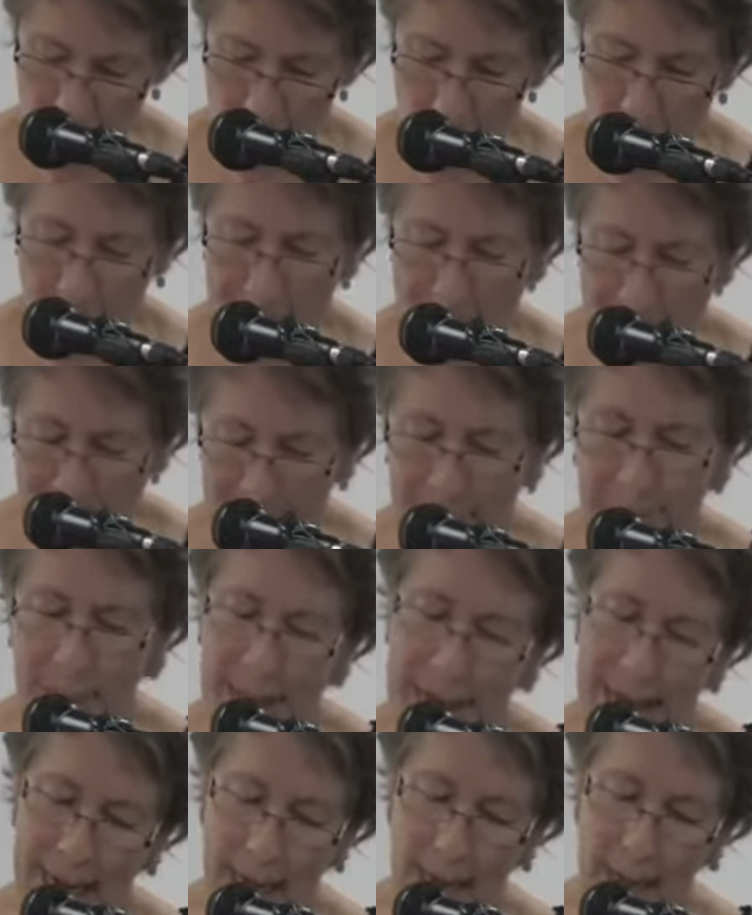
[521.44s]
you can
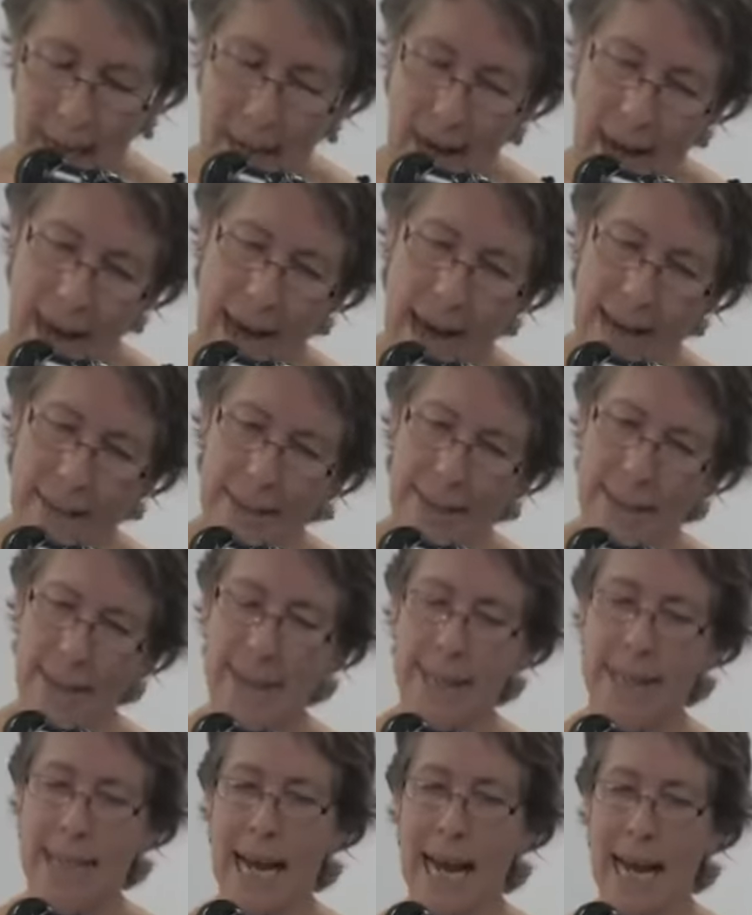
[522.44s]
then
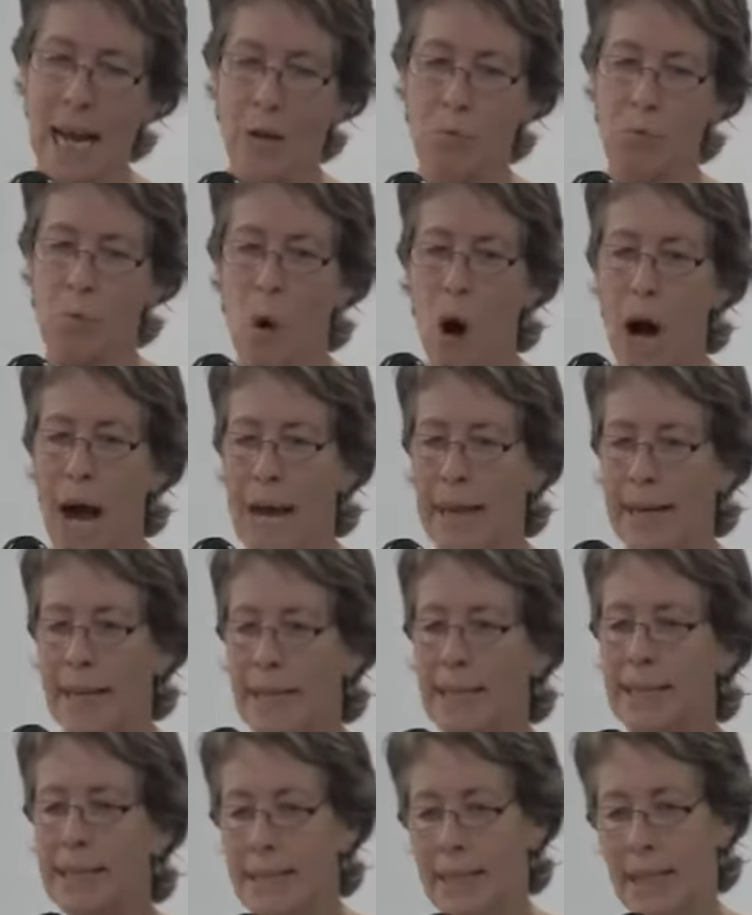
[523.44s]
understand why it
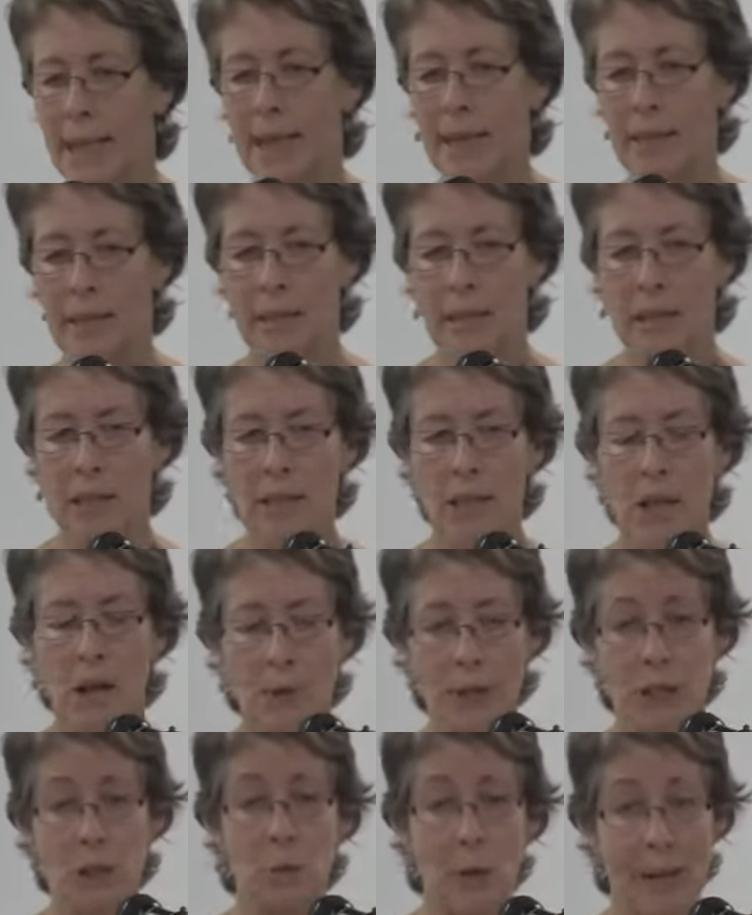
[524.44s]
is that, you
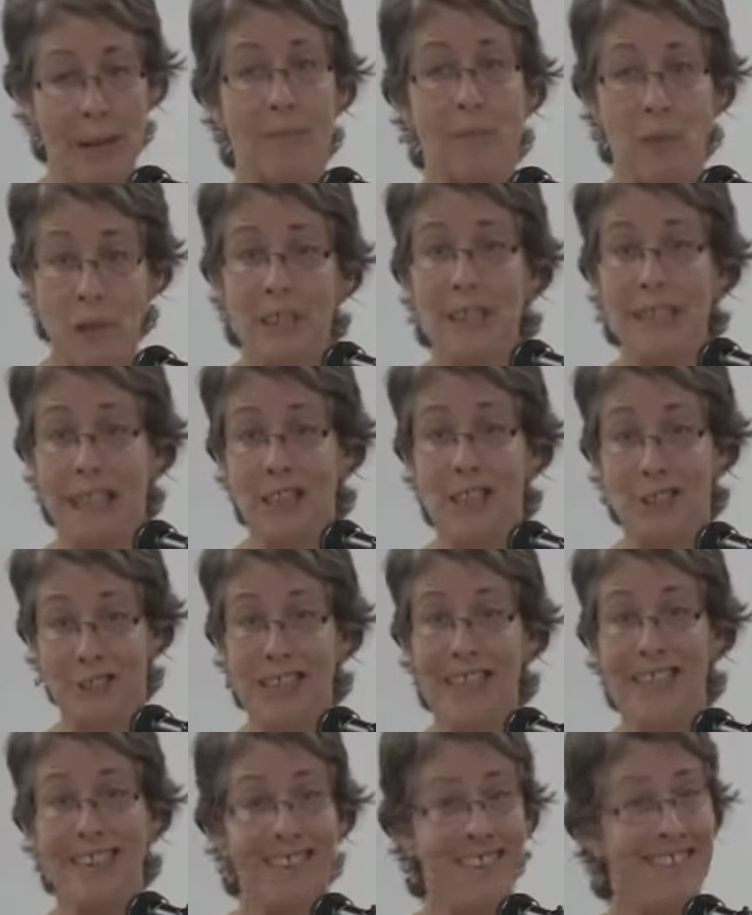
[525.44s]
know, in the 21st
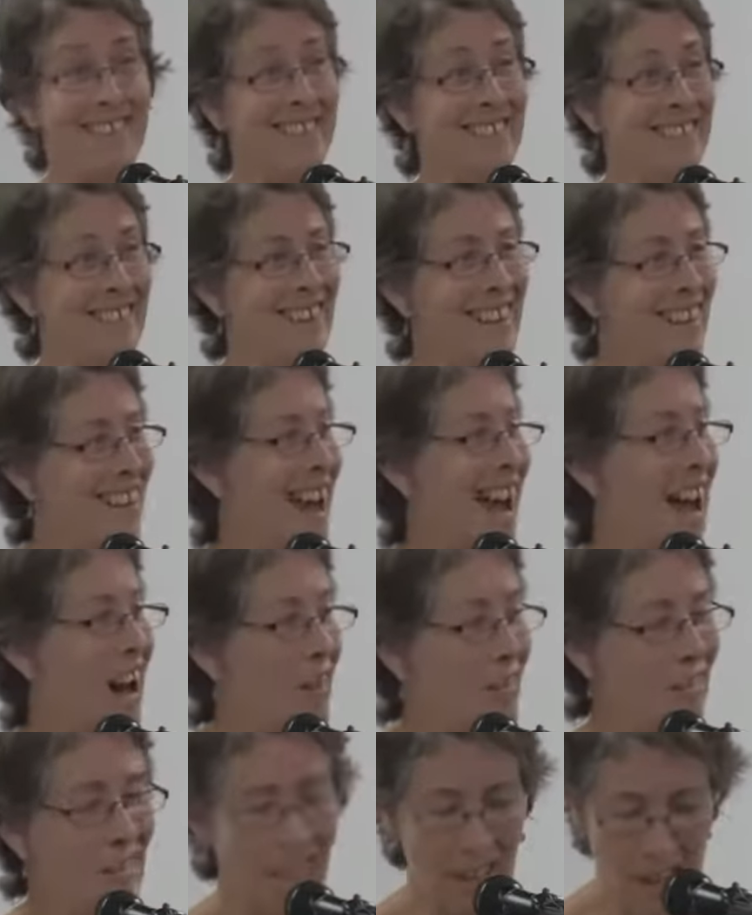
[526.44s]
century and in
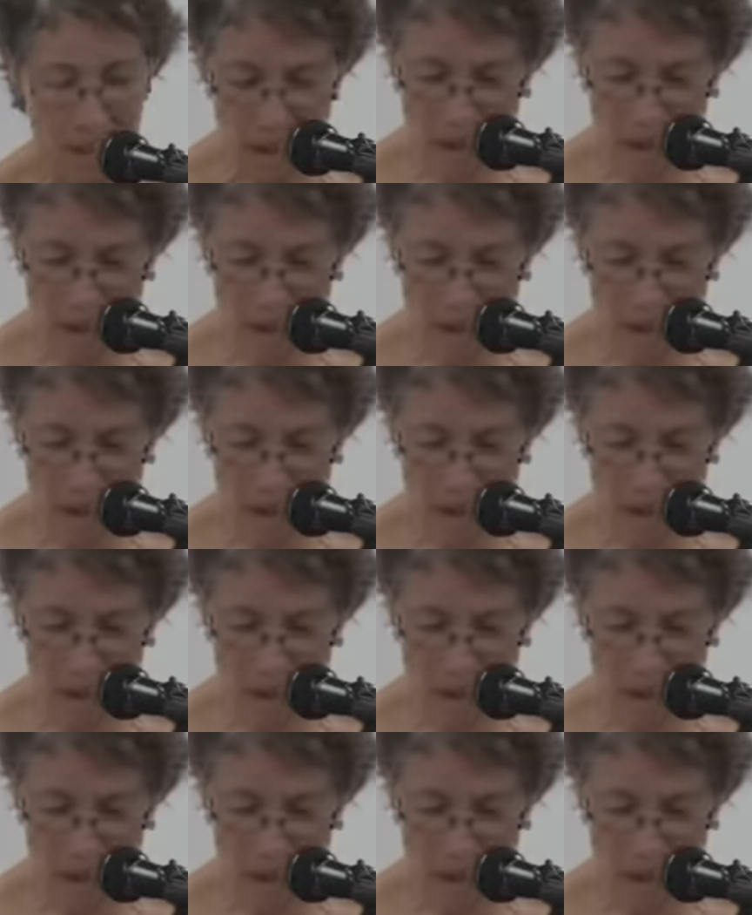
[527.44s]
our